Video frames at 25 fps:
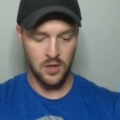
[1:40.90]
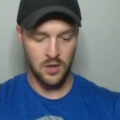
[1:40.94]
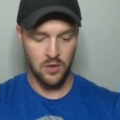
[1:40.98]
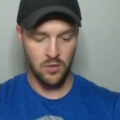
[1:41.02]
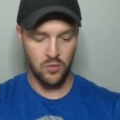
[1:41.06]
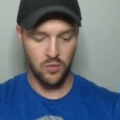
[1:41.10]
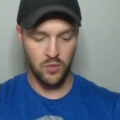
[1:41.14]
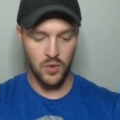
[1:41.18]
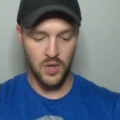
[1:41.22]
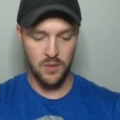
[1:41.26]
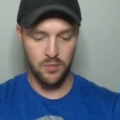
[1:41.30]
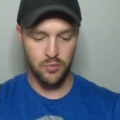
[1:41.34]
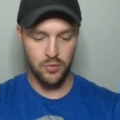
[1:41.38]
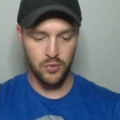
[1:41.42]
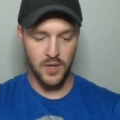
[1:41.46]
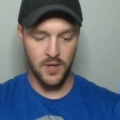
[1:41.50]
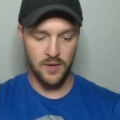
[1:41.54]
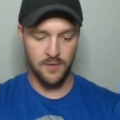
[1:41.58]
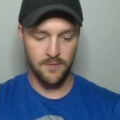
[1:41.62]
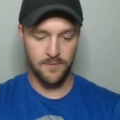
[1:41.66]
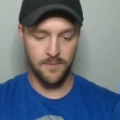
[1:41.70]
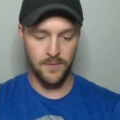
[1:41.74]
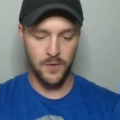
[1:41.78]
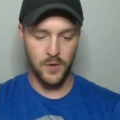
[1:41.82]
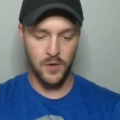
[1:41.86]

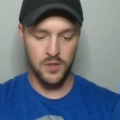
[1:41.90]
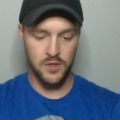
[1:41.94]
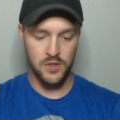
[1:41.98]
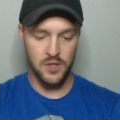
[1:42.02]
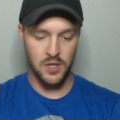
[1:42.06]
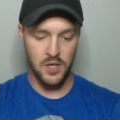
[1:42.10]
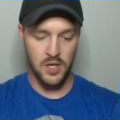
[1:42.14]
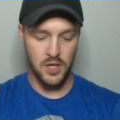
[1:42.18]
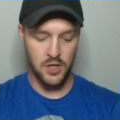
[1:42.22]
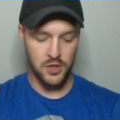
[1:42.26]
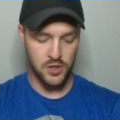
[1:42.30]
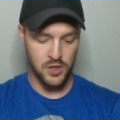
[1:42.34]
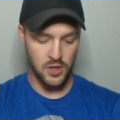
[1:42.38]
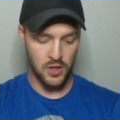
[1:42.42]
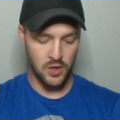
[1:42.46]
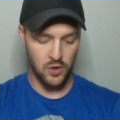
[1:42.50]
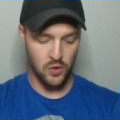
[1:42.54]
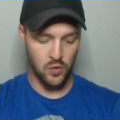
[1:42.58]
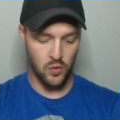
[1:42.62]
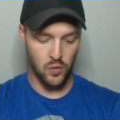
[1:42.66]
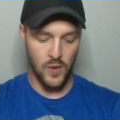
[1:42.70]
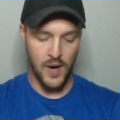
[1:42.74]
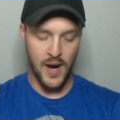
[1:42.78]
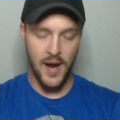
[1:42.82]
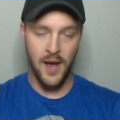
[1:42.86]
reprint first edition
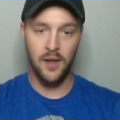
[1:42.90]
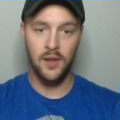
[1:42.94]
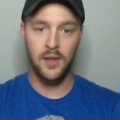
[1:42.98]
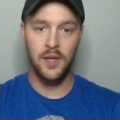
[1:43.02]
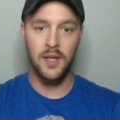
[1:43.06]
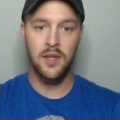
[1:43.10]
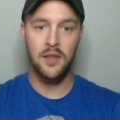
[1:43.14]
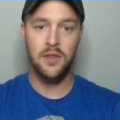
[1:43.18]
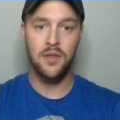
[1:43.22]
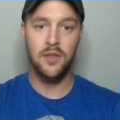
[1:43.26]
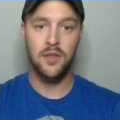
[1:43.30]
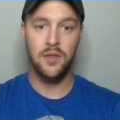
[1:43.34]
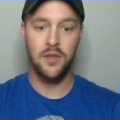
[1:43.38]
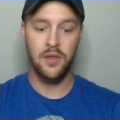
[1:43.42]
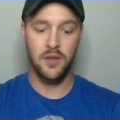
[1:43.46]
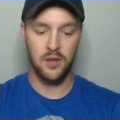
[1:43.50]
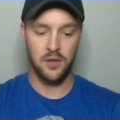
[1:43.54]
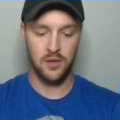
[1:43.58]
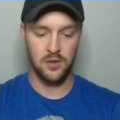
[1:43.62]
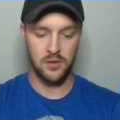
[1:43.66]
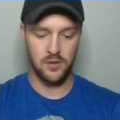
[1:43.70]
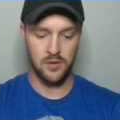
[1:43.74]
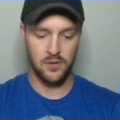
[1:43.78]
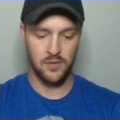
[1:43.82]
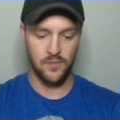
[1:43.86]
Growlithe.
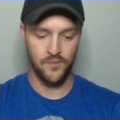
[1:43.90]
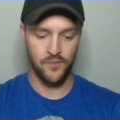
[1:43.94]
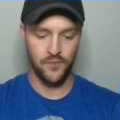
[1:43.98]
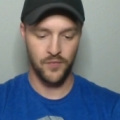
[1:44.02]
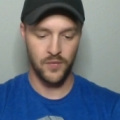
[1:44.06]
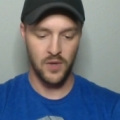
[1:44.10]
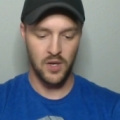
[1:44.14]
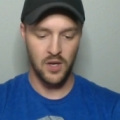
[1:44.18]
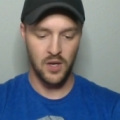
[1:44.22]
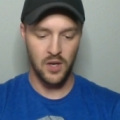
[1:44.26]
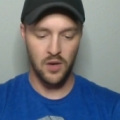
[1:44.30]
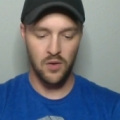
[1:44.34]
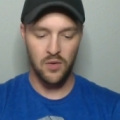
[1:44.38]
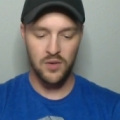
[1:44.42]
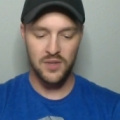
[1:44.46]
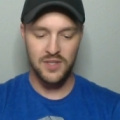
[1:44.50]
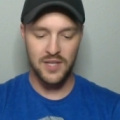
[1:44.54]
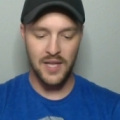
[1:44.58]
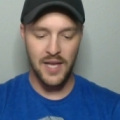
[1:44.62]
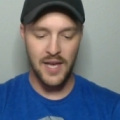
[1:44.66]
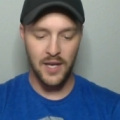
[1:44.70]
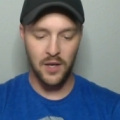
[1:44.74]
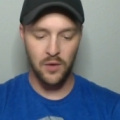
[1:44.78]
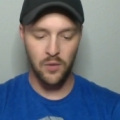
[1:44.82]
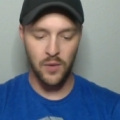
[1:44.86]
I always
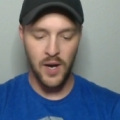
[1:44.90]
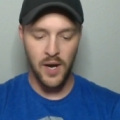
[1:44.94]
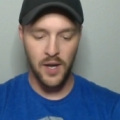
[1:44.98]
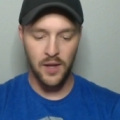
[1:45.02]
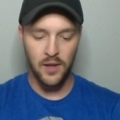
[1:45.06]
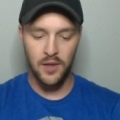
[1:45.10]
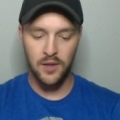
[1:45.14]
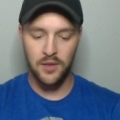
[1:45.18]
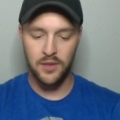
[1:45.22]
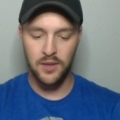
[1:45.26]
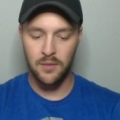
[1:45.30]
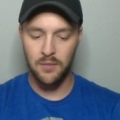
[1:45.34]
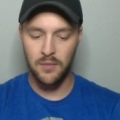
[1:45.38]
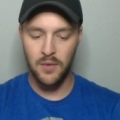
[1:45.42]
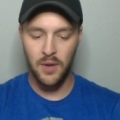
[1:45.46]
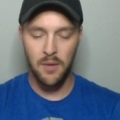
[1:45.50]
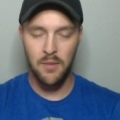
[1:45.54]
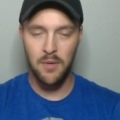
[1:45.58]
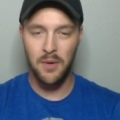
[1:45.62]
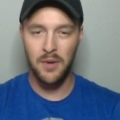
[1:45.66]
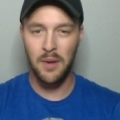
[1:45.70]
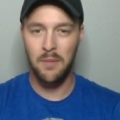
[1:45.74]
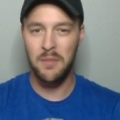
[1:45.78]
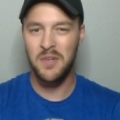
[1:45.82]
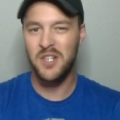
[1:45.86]
like Growlithe. I'm a,
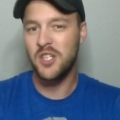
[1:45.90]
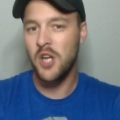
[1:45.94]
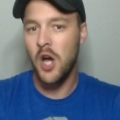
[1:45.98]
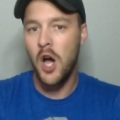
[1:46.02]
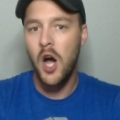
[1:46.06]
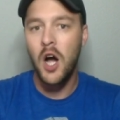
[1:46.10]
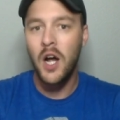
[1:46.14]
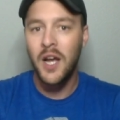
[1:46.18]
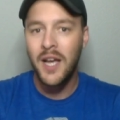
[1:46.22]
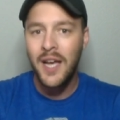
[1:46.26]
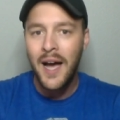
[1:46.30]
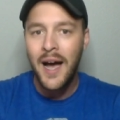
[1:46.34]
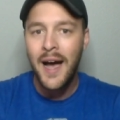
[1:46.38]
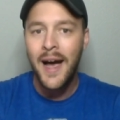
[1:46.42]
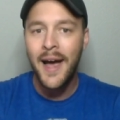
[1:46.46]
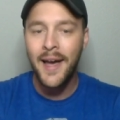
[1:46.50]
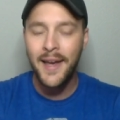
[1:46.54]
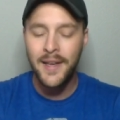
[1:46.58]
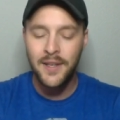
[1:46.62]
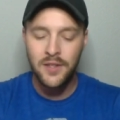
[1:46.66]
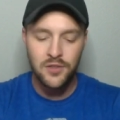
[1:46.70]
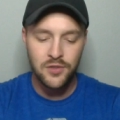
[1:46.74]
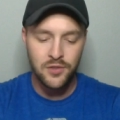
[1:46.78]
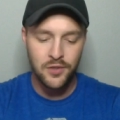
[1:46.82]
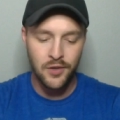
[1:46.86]
I'm a dog
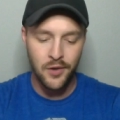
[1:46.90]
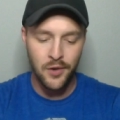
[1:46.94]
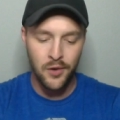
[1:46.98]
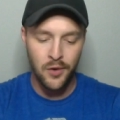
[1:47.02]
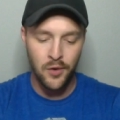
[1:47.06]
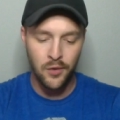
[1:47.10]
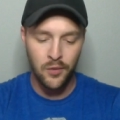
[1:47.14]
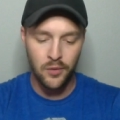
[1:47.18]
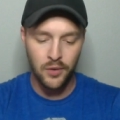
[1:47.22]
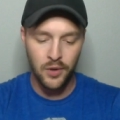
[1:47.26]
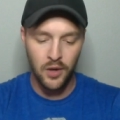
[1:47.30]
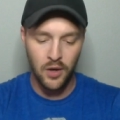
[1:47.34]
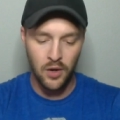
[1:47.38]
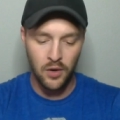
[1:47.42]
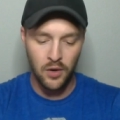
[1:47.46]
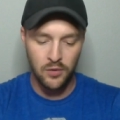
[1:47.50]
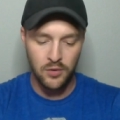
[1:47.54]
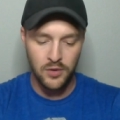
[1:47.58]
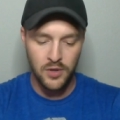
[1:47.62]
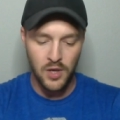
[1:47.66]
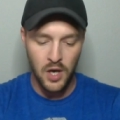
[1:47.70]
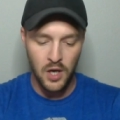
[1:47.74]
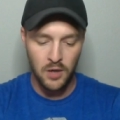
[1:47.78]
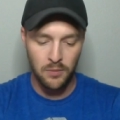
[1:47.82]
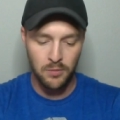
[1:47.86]
guy, so, you know,
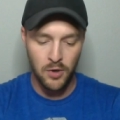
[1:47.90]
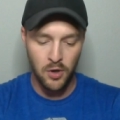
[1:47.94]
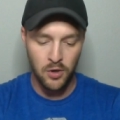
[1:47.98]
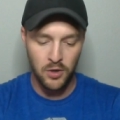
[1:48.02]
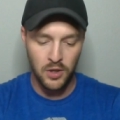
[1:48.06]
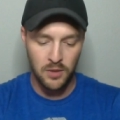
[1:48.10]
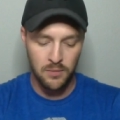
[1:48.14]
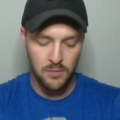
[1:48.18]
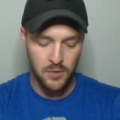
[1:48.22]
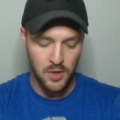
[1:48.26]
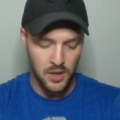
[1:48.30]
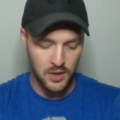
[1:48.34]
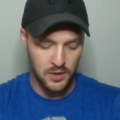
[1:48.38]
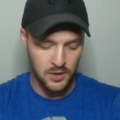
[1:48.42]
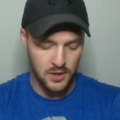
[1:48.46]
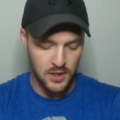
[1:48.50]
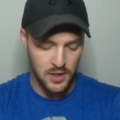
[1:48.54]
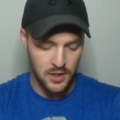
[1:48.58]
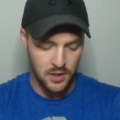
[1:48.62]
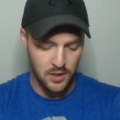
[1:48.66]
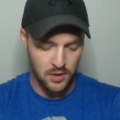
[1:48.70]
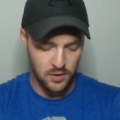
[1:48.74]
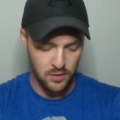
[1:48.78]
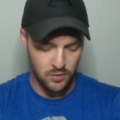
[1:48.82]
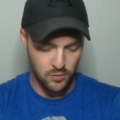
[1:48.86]
dog Pokemon
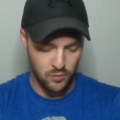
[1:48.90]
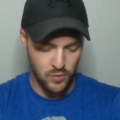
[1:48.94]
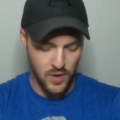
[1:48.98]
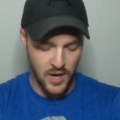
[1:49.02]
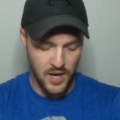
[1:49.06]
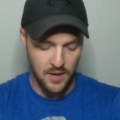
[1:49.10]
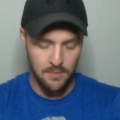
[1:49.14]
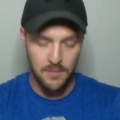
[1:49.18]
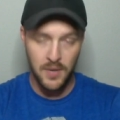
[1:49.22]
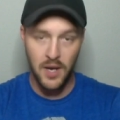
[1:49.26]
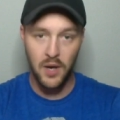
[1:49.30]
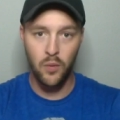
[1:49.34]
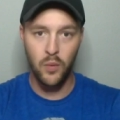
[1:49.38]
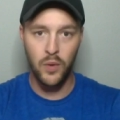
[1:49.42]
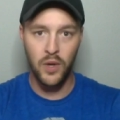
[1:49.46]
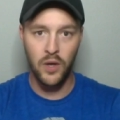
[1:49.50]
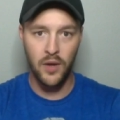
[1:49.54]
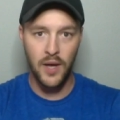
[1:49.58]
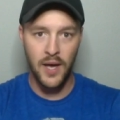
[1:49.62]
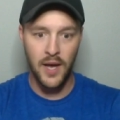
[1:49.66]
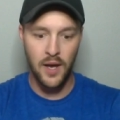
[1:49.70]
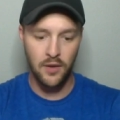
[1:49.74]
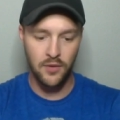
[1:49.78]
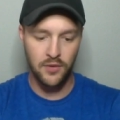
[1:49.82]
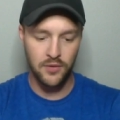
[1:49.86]
kind of right in my
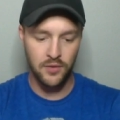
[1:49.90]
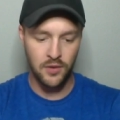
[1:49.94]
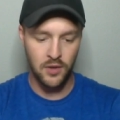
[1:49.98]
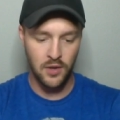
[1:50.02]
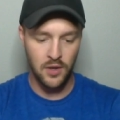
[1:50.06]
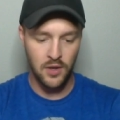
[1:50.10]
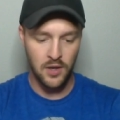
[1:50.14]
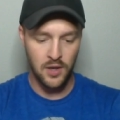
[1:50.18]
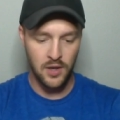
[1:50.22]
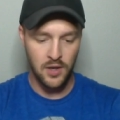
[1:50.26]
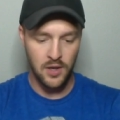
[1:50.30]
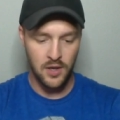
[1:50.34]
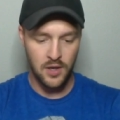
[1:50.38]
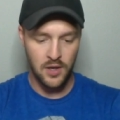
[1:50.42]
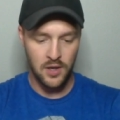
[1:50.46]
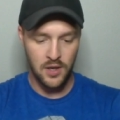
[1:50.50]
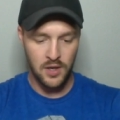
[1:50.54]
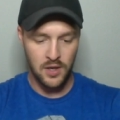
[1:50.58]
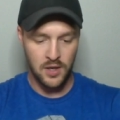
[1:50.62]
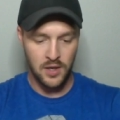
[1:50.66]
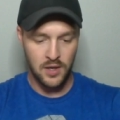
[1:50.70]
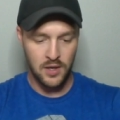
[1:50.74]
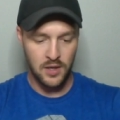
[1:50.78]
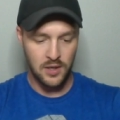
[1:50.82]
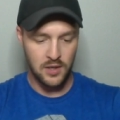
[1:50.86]
wheelhouse.
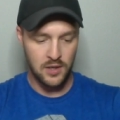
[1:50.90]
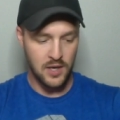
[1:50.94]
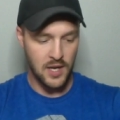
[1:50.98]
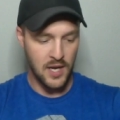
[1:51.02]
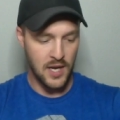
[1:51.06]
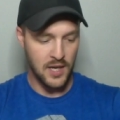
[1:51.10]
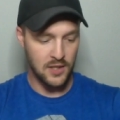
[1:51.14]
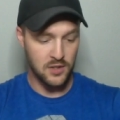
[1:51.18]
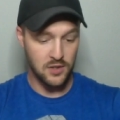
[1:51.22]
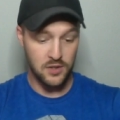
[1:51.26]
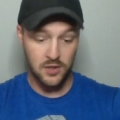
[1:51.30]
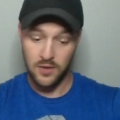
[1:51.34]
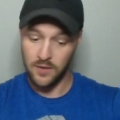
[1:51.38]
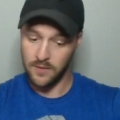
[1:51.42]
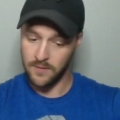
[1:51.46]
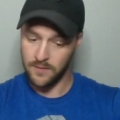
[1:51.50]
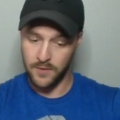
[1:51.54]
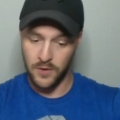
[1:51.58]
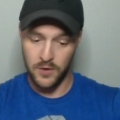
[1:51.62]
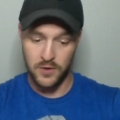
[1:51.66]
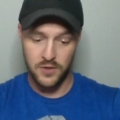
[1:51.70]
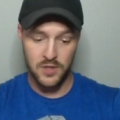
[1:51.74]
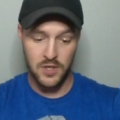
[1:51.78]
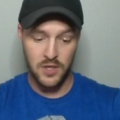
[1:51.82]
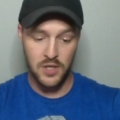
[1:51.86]
Next,
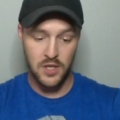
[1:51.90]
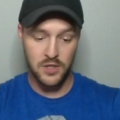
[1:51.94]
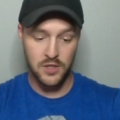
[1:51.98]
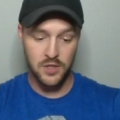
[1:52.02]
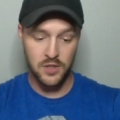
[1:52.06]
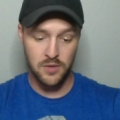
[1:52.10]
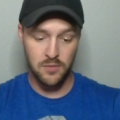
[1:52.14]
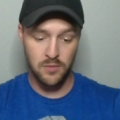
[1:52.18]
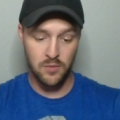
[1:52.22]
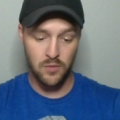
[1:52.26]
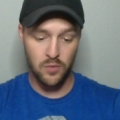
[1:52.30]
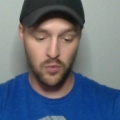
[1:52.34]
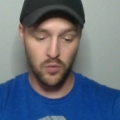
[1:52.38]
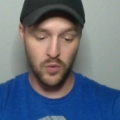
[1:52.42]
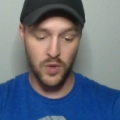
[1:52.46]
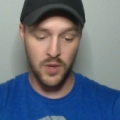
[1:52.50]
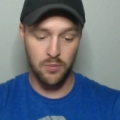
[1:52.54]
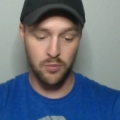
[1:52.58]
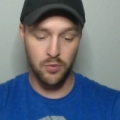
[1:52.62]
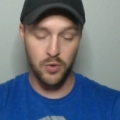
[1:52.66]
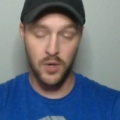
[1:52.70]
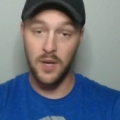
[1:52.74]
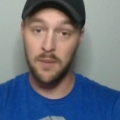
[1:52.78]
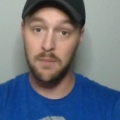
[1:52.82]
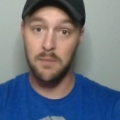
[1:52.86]
first edition
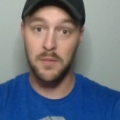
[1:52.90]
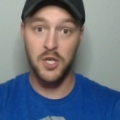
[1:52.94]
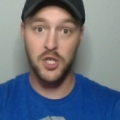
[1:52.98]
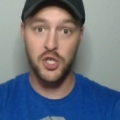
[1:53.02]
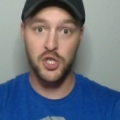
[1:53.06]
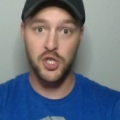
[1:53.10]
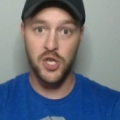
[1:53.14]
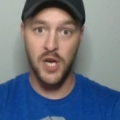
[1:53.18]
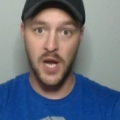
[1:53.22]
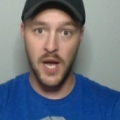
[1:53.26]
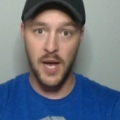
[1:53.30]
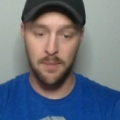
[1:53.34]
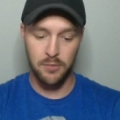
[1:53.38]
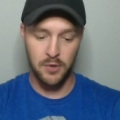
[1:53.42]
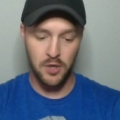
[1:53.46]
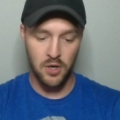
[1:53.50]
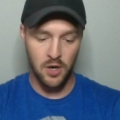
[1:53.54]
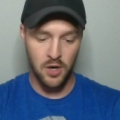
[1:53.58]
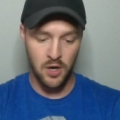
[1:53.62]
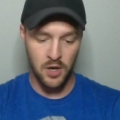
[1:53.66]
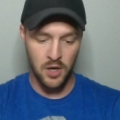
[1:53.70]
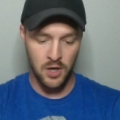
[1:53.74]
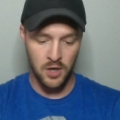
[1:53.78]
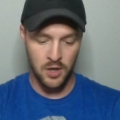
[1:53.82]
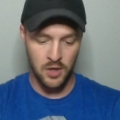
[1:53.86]
reprint Machop
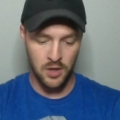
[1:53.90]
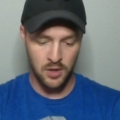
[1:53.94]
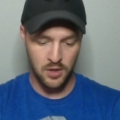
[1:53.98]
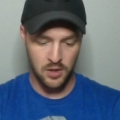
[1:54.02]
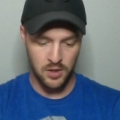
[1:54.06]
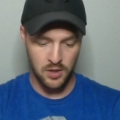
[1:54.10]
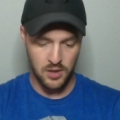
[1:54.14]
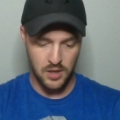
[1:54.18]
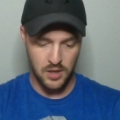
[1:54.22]
card.